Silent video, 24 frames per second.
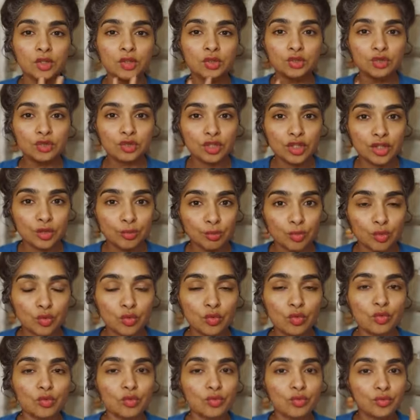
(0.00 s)
to
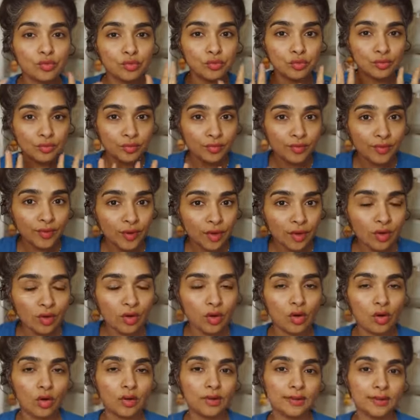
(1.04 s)
remove
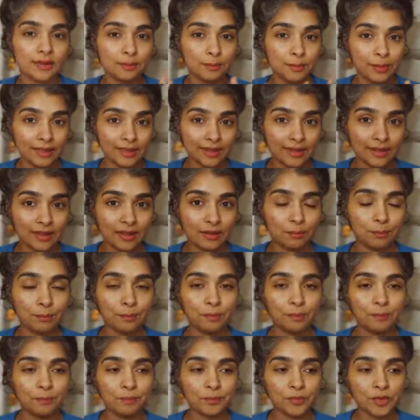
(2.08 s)
all the buildup
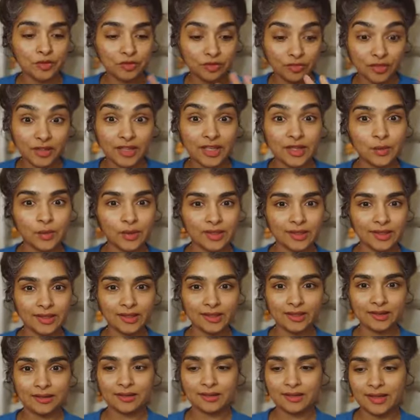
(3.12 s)

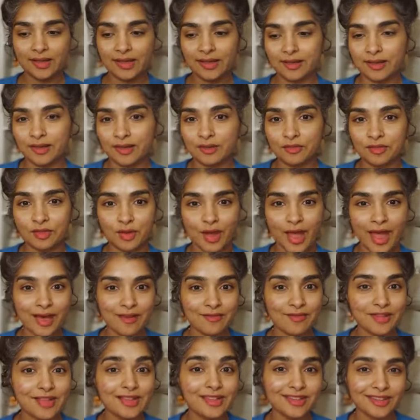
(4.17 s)
frequently. Like, if you
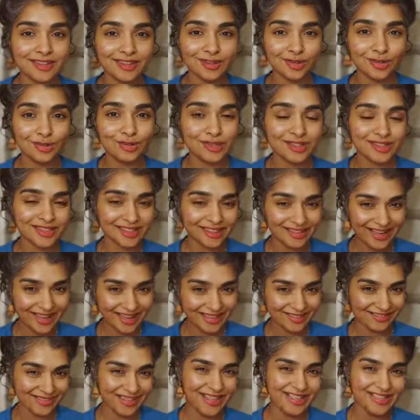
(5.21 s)
haven't used a
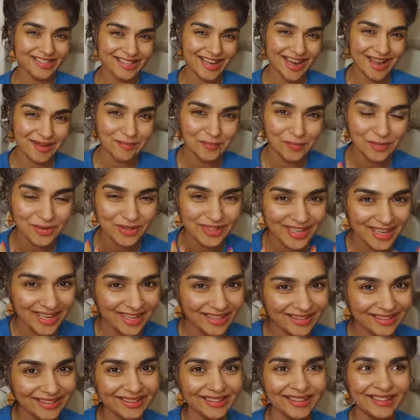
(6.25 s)
clarifying shampoo
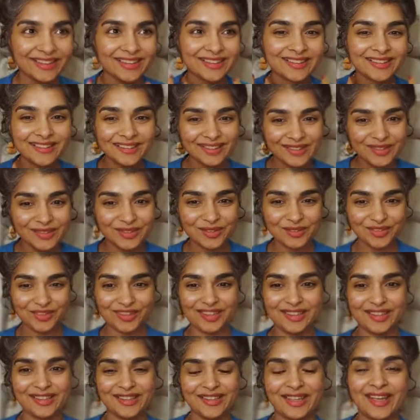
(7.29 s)
yet, go for
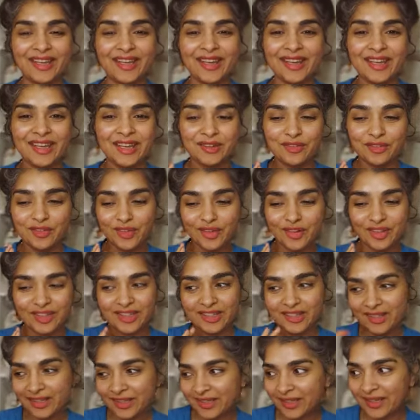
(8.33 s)
it. If you're
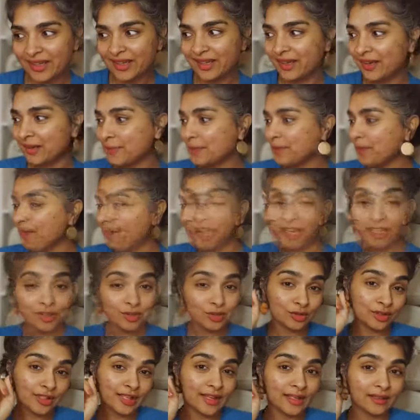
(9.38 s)
in India, I
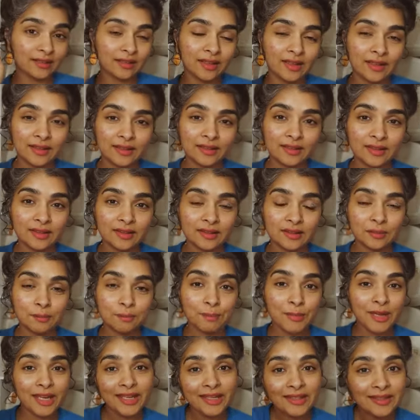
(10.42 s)
know that the
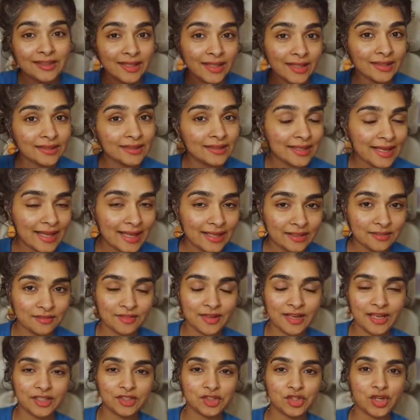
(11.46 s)
Maintain
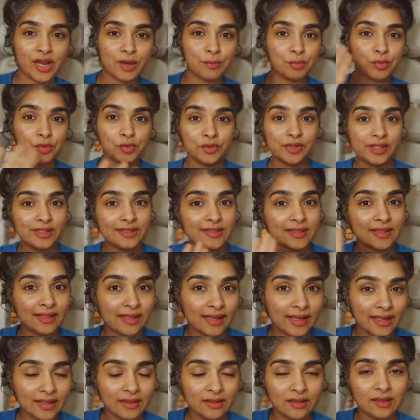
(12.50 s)
clarifying shampoo is
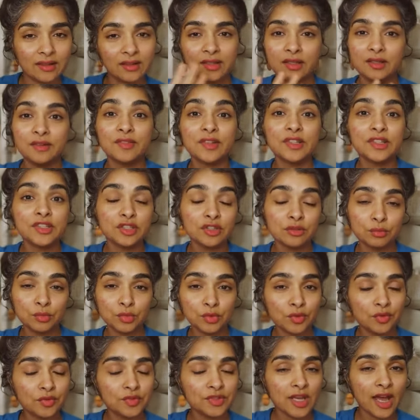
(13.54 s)
great. It even
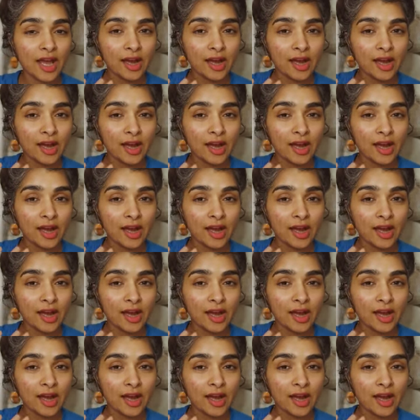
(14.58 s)
removes